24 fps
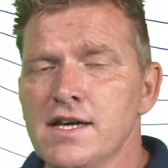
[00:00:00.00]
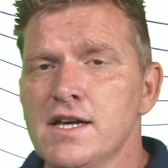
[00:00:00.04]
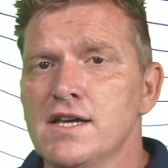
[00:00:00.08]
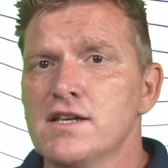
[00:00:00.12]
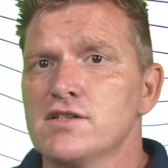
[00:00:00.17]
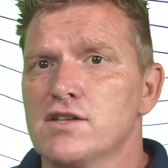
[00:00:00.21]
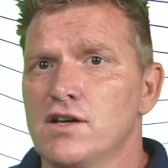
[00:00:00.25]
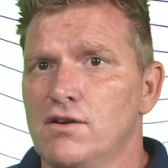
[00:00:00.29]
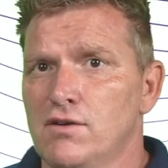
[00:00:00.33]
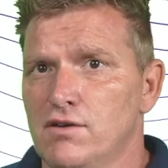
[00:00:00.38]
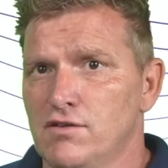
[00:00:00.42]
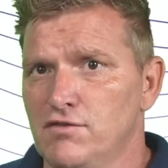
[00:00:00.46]

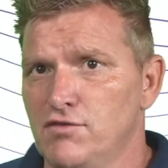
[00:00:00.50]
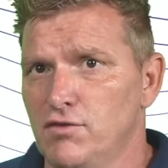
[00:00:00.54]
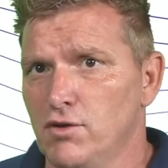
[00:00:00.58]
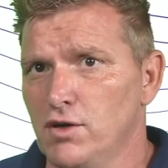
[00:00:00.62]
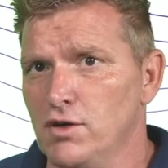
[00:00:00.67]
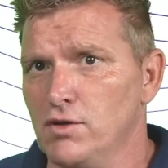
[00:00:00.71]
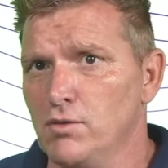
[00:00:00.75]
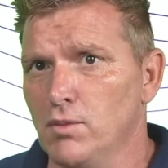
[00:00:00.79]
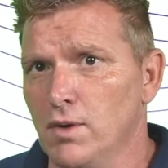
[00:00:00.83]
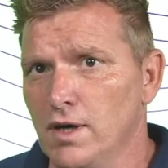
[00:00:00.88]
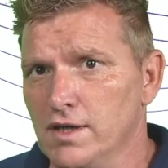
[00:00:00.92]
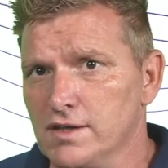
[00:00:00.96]
so avoid
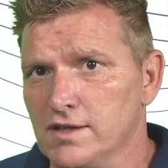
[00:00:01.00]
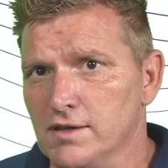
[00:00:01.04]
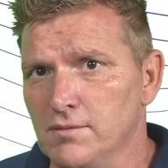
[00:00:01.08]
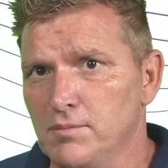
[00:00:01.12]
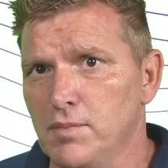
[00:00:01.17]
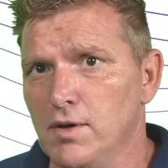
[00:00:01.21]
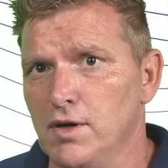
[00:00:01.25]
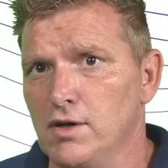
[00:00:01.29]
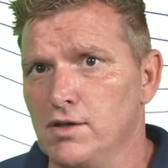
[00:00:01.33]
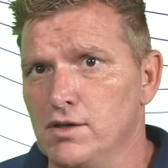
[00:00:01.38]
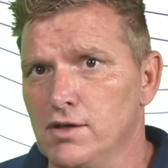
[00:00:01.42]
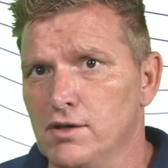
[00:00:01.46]
water
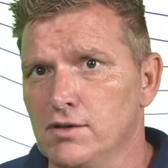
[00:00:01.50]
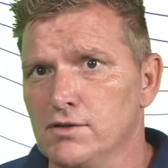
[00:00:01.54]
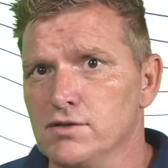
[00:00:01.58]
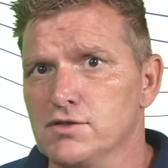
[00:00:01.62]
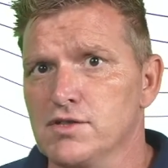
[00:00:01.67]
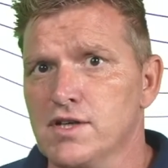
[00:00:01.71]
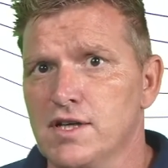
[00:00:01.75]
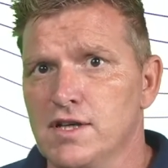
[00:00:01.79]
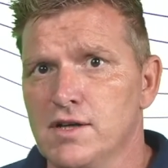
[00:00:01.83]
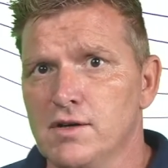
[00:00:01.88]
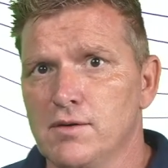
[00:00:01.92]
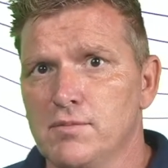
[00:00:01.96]
puddles
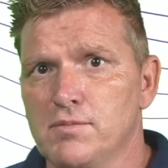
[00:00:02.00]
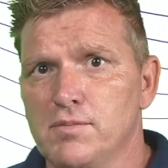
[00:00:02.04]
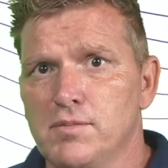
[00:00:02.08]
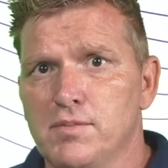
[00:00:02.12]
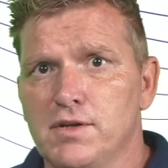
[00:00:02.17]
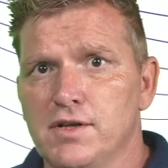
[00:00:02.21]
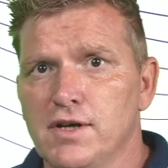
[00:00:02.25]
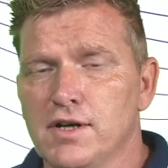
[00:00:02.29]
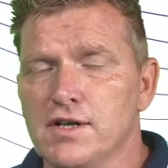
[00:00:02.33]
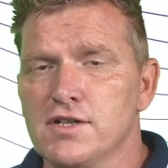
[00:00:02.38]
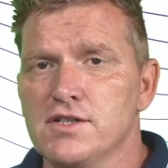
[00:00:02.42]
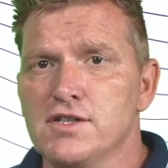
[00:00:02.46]
in your
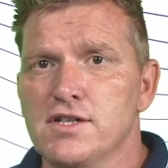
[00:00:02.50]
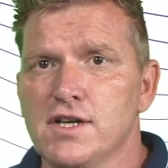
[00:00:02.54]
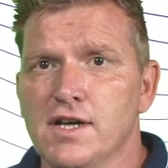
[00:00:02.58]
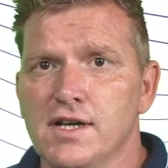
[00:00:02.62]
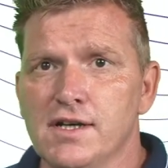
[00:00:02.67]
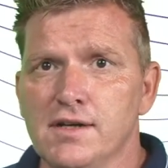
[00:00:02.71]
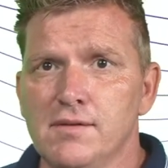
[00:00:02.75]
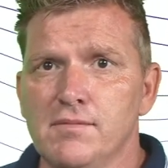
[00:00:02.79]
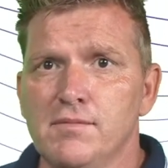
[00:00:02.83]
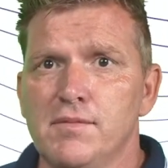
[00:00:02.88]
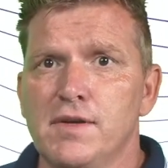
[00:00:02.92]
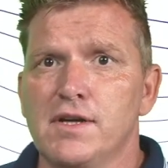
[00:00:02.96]

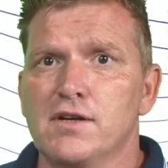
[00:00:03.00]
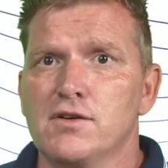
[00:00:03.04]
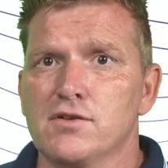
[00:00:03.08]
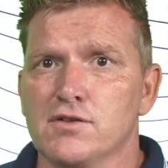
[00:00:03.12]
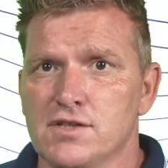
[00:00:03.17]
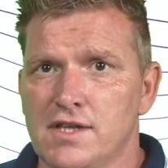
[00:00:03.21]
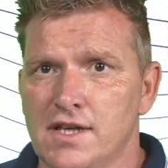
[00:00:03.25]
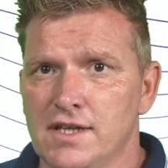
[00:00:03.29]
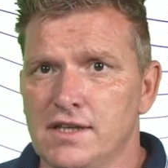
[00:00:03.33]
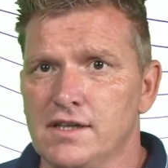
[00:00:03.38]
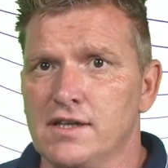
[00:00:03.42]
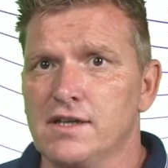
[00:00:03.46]
production because
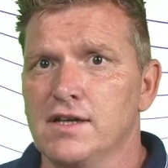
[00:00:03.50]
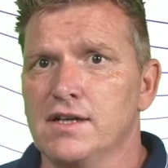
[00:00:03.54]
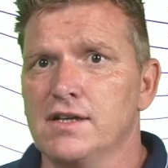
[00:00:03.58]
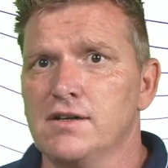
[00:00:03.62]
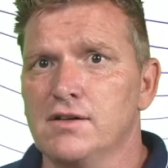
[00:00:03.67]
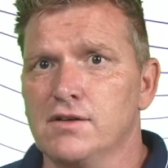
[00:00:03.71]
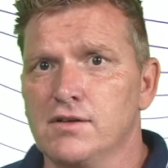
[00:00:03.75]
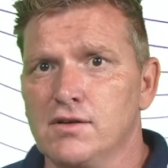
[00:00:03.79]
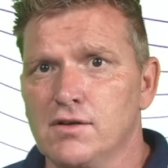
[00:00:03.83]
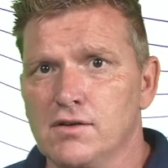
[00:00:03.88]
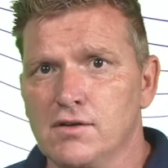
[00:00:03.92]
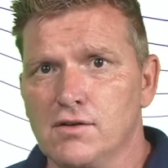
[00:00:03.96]
that can
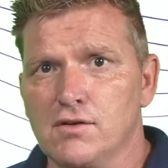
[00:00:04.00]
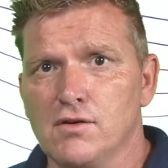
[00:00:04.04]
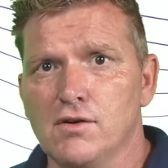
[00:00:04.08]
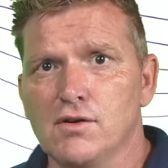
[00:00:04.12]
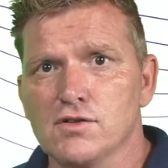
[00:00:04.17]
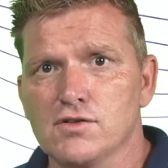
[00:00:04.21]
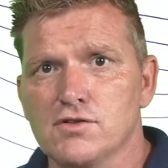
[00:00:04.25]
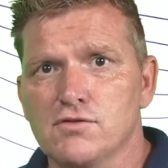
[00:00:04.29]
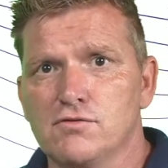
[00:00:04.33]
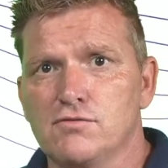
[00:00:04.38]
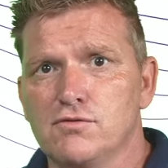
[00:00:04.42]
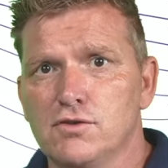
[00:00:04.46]

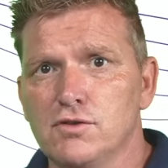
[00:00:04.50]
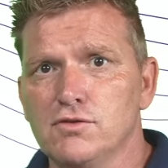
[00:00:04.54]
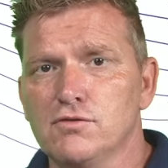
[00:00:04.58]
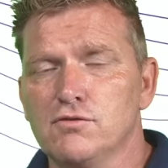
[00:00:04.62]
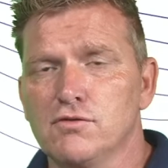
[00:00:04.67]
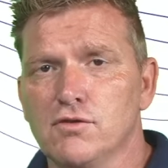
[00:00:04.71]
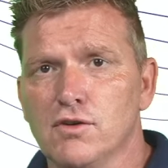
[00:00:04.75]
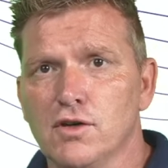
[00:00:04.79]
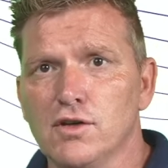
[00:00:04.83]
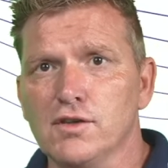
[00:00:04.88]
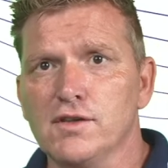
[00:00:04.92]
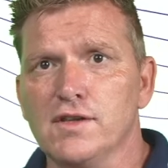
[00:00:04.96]
cause root
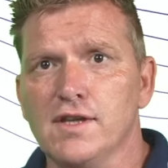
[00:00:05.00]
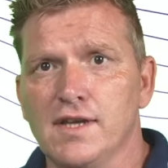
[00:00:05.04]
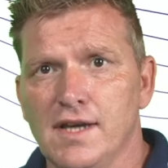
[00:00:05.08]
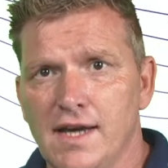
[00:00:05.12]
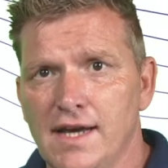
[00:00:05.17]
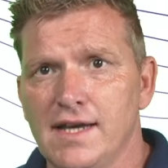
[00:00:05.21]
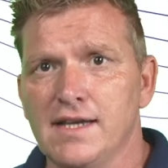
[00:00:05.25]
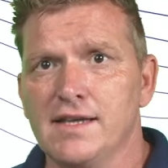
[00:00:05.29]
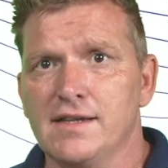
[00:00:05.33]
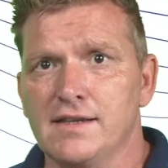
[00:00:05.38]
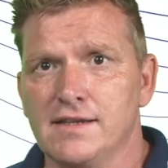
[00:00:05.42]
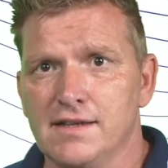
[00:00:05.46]
rot
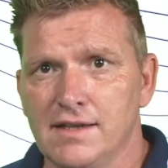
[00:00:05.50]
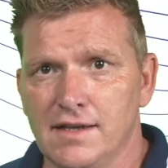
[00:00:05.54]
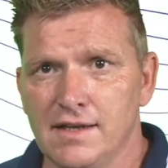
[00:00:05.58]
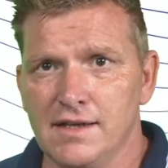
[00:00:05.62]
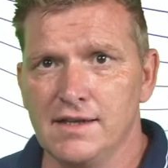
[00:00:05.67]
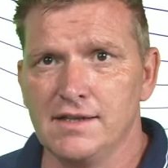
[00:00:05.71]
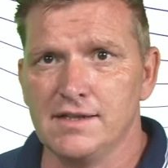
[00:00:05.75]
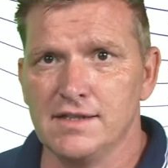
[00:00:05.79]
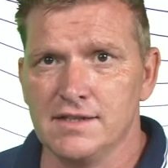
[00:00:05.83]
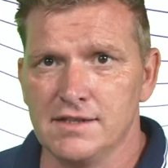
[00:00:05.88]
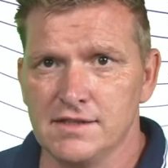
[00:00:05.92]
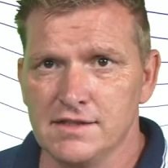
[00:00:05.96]
and
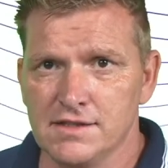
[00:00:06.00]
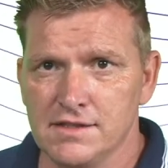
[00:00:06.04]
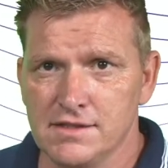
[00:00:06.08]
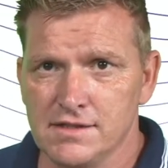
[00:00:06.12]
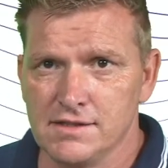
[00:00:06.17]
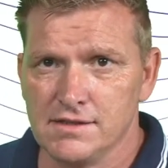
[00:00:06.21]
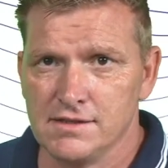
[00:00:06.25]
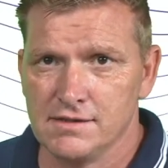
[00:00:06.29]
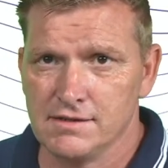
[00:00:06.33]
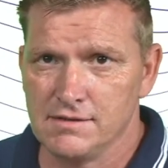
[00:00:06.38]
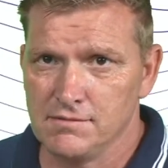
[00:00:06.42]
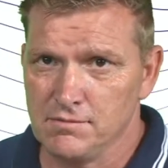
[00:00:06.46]
it
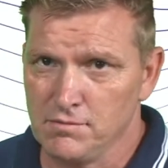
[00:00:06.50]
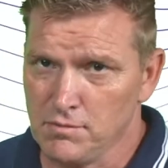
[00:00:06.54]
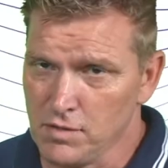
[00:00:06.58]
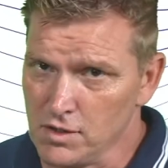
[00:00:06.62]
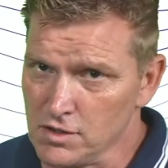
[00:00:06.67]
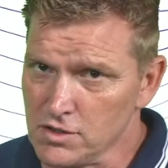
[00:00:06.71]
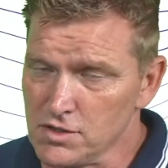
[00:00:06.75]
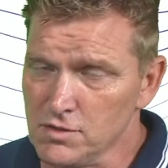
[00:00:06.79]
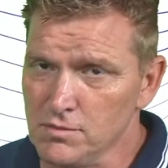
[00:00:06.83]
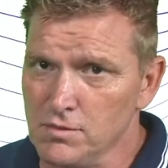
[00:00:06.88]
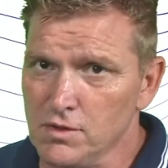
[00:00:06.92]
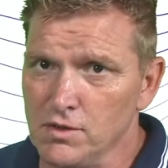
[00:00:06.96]
is
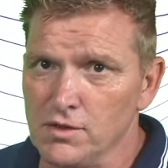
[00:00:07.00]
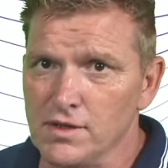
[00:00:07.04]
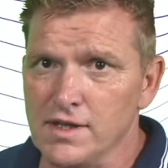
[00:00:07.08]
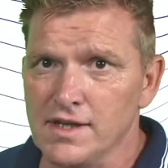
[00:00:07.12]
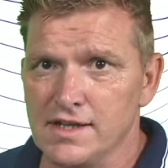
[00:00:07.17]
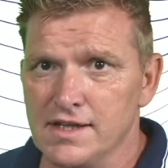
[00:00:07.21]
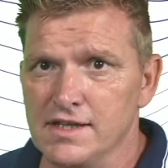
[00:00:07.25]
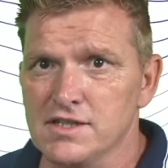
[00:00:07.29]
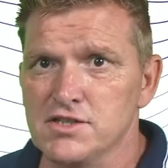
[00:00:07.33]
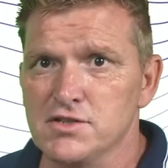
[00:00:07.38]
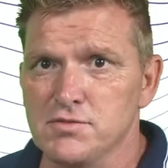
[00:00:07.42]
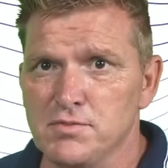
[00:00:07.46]
possible that
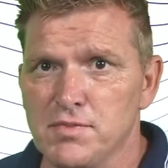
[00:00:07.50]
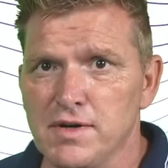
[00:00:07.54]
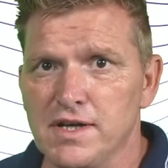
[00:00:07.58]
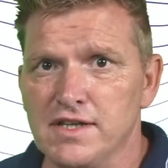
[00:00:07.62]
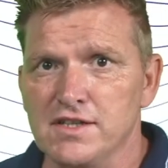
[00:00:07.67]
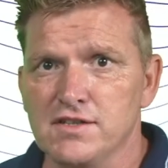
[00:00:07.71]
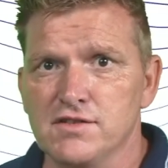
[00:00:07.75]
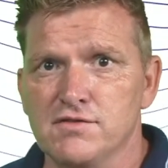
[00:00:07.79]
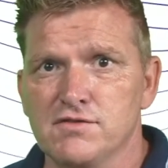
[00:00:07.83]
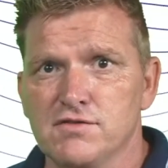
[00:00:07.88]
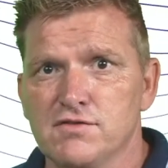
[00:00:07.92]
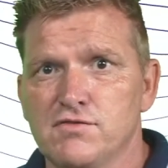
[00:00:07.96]
that
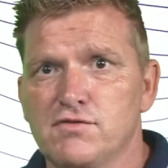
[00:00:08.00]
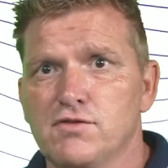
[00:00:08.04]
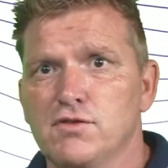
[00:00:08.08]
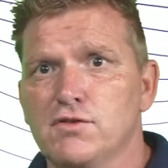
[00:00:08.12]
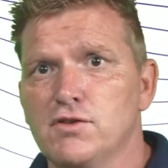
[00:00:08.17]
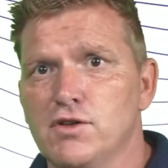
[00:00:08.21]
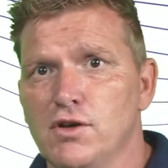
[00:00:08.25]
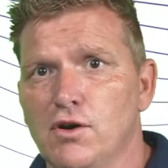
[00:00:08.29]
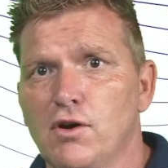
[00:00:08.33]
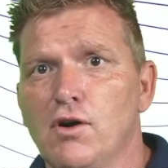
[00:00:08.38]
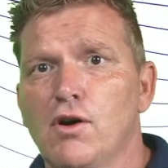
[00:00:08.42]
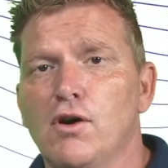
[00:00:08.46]
spreads through
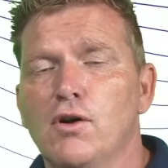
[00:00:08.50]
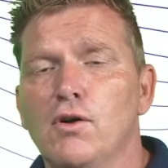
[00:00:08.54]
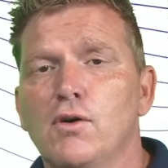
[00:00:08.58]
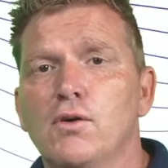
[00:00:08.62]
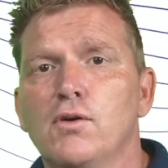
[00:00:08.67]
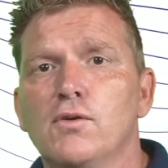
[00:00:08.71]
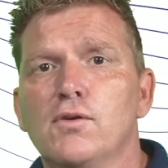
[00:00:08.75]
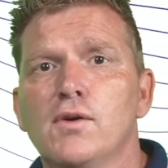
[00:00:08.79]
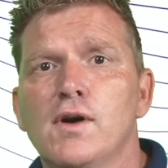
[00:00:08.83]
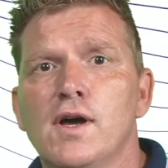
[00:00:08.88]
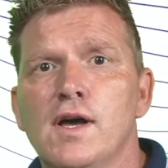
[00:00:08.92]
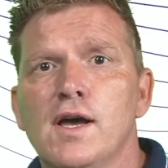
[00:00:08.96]
your
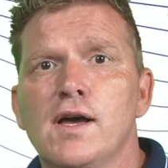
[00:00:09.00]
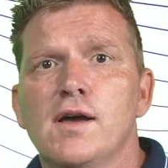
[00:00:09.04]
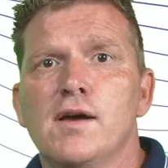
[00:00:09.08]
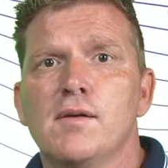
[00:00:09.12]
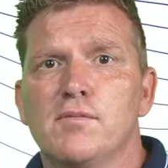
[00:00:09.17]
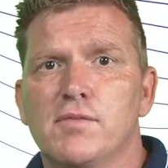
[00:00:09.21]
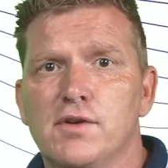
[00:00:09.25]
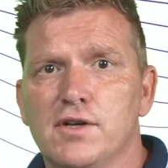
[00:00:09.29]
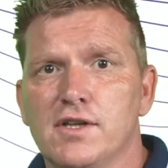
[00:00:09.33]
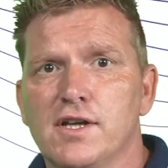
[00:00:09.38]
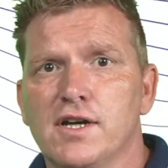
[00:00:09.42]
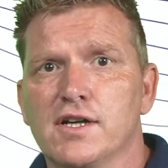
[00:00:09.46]
whole
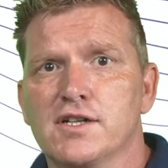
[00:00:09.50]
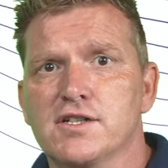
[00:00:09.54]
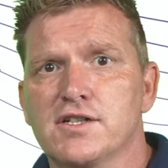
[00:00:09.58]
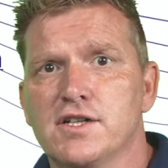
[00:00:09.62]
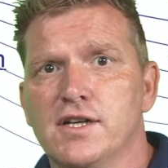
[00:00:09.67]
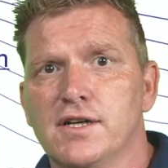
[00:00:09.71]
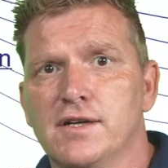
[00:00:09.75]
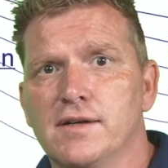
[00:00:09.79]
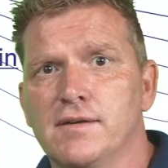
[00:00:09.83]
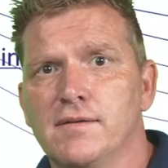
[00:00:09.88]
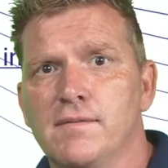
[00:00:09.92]
production.